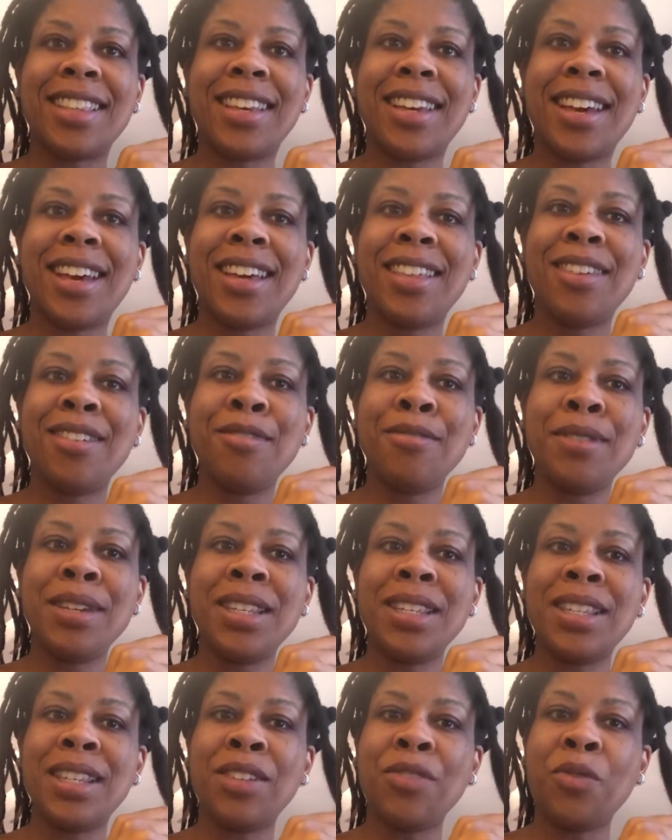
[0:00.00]
the other
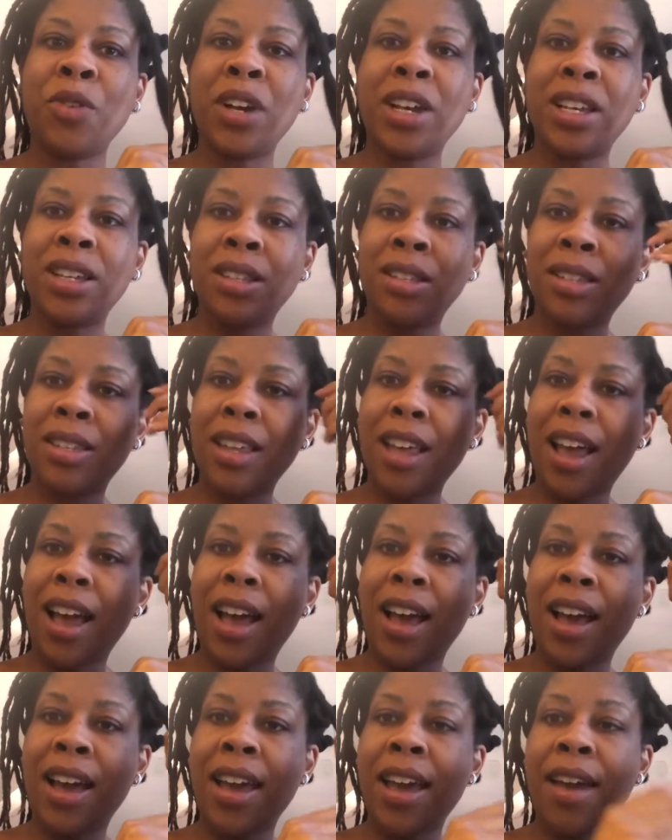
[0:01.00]
reason was
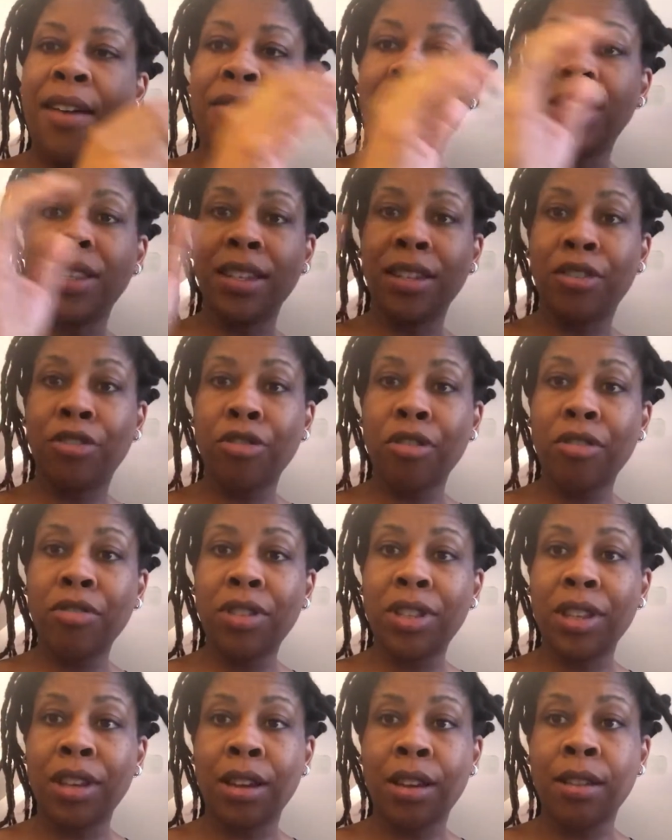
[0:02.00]
I have a 6-year-old
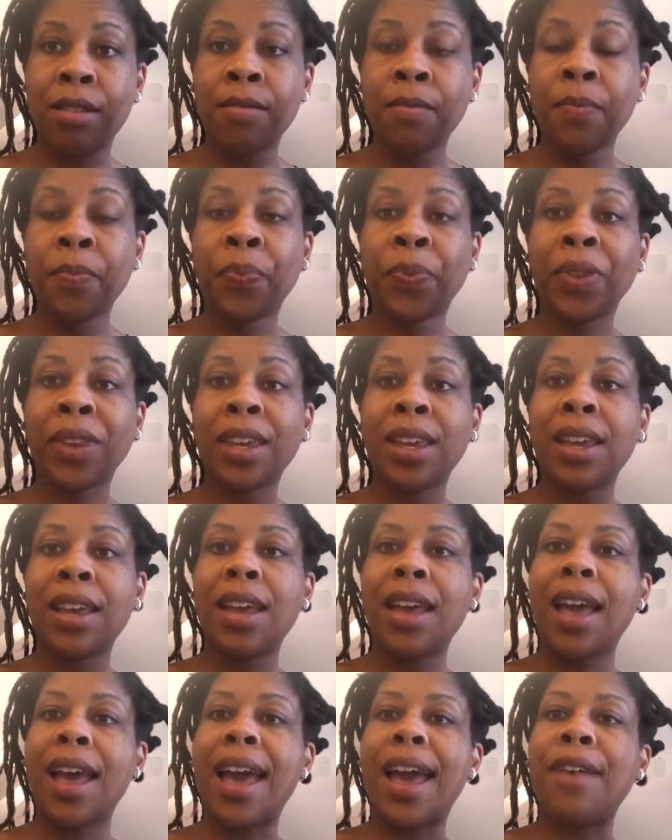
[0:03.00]
son.
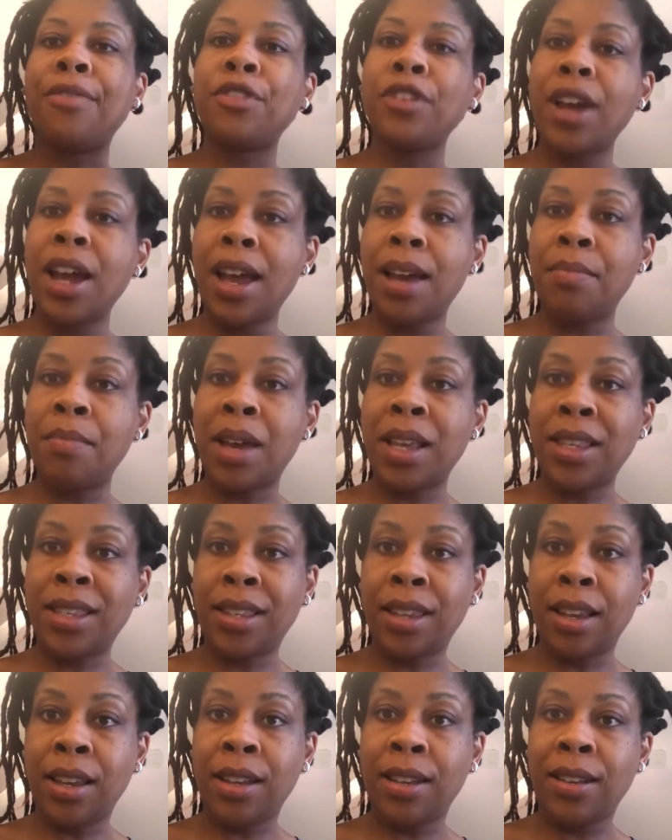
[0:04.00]
After I had my
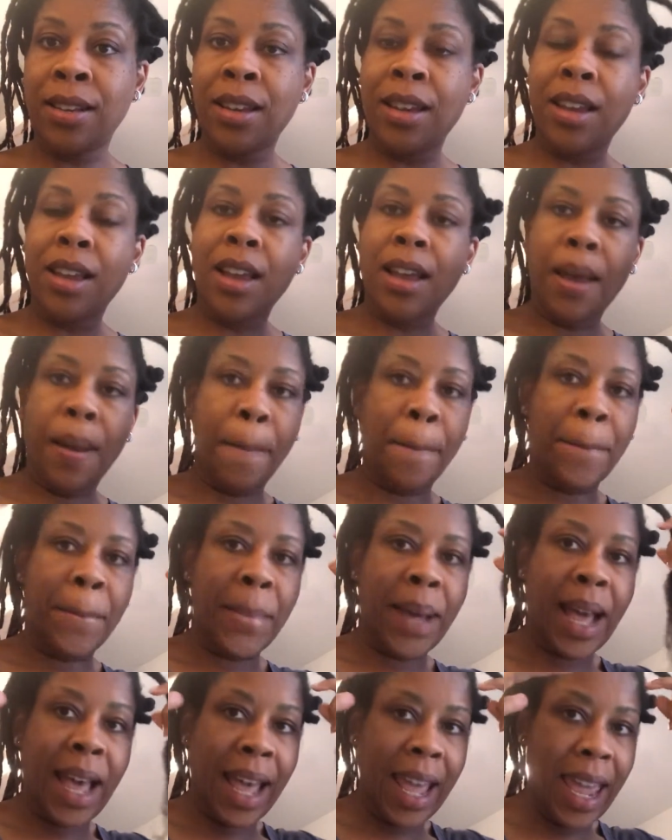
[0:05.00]
son,
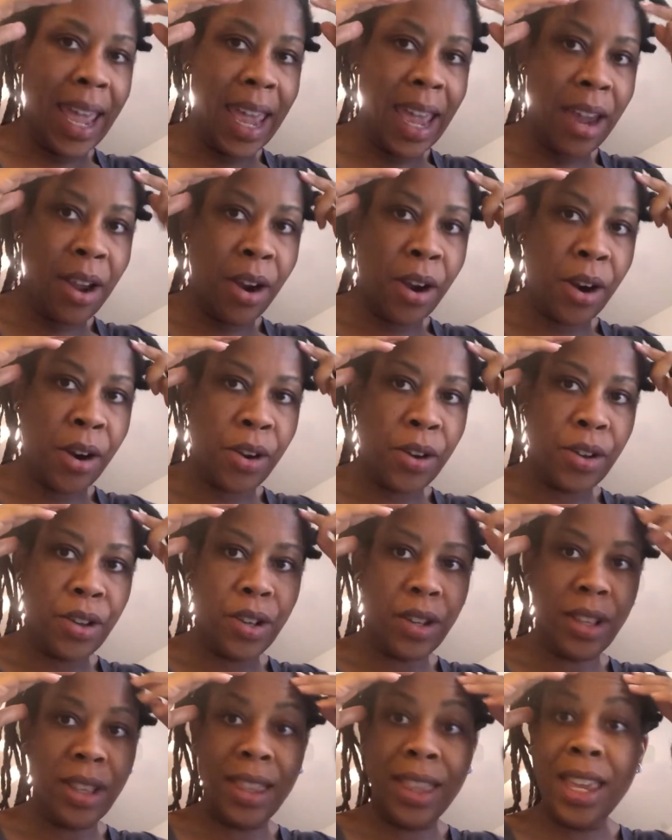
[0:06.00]
my hair
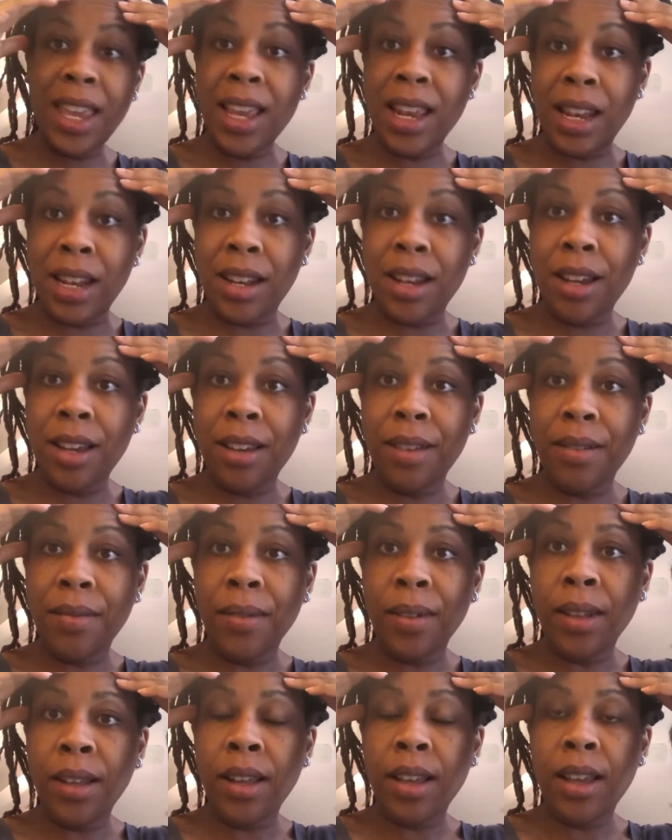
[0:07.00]
thinned
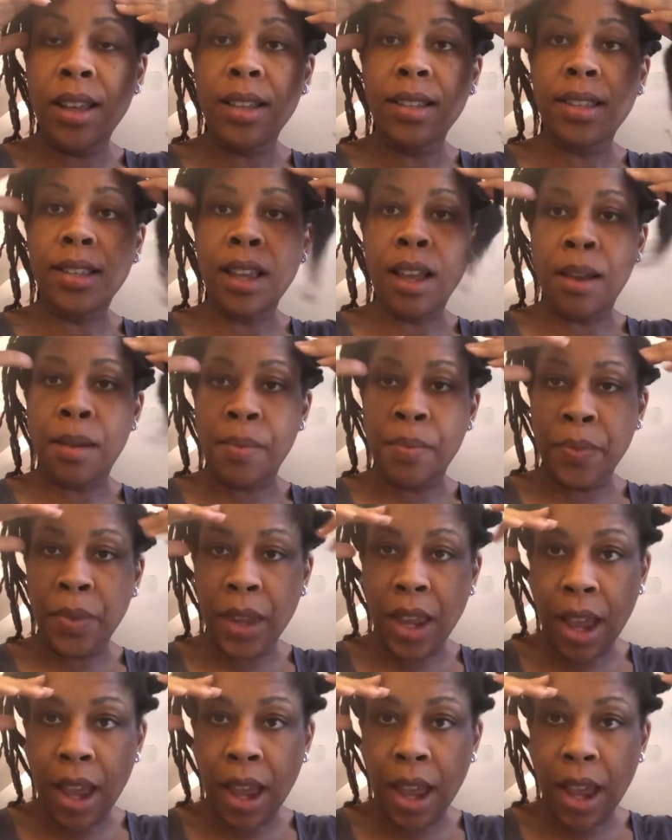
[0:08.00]
some.